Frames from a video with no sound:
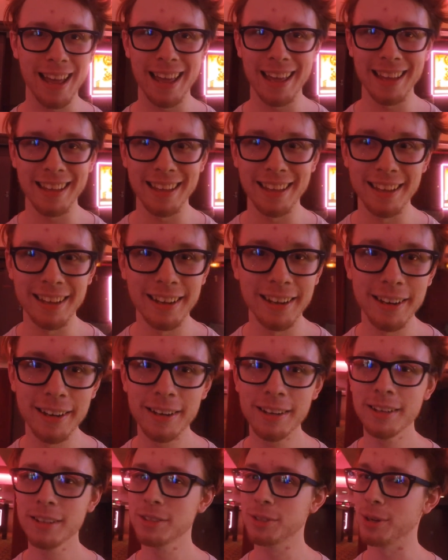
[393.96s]
gang here,
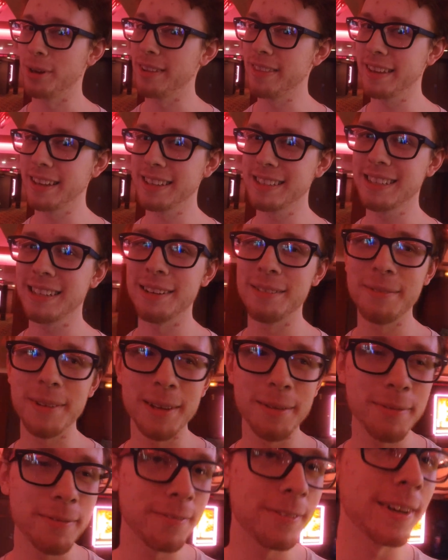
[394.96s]
That's so I right. think it's gonna be
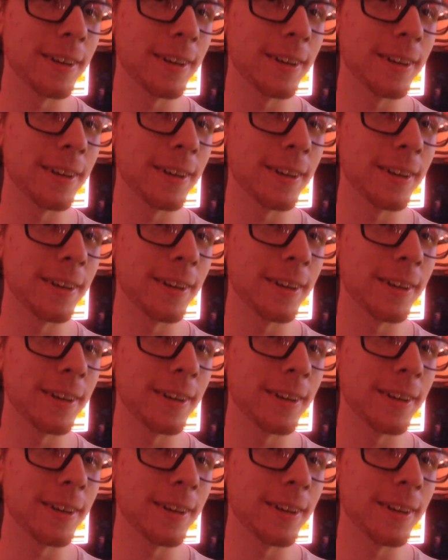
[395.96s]
a